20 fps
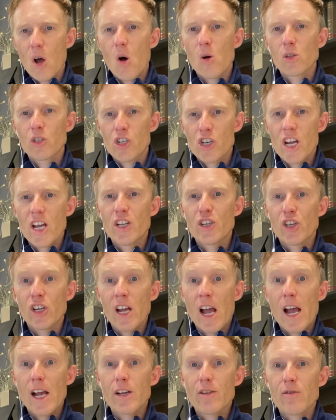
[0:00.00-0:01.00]
changing
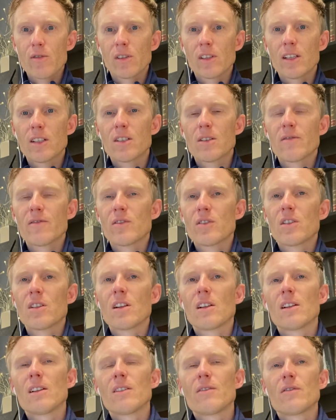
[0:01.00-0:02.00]
accurately for
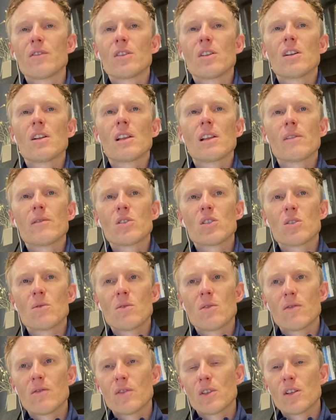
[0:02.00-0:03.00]

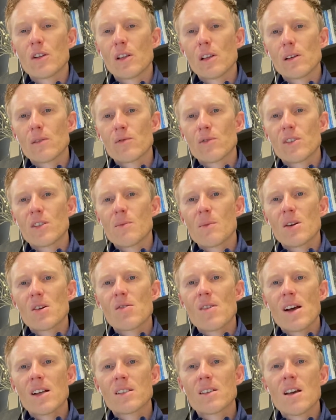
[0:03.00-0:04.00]
the delivery to be
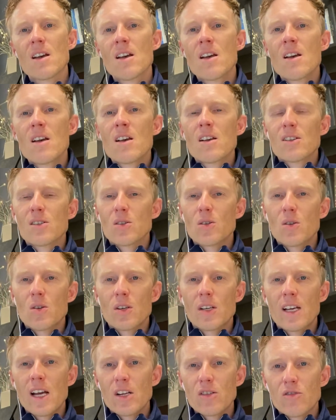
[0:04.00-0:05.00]
correct. So
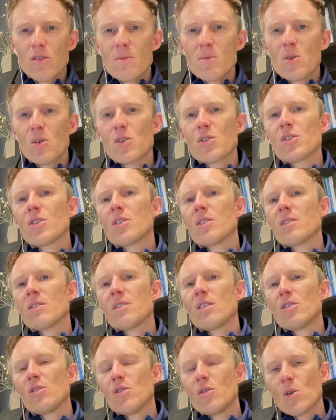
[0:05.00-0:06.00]
gantry
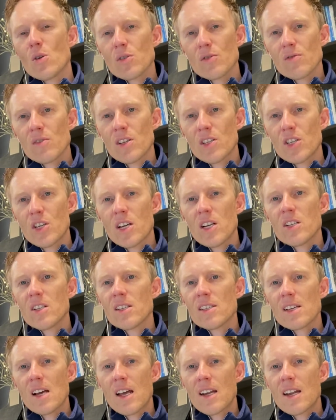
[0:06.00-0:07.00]
motion, dose rate
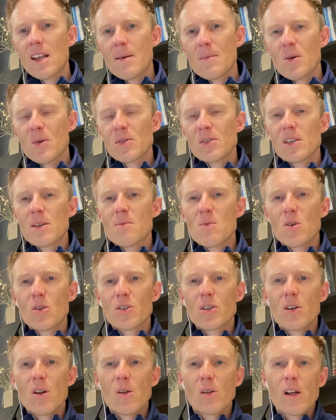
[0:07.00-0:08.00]
changes, and MLC
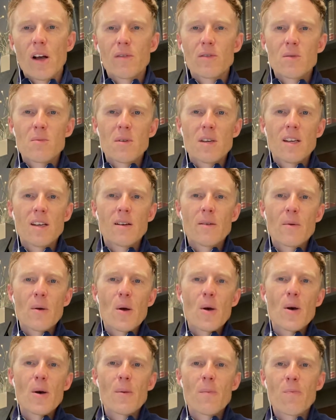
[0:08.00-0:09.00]
motion all have to be
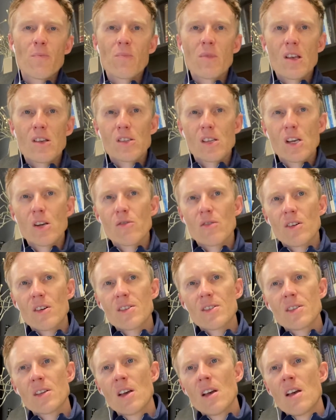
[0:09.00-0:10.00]

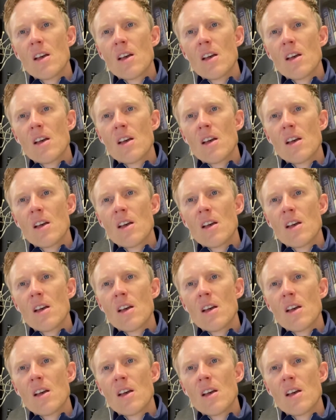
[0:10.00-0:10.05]
synchronous.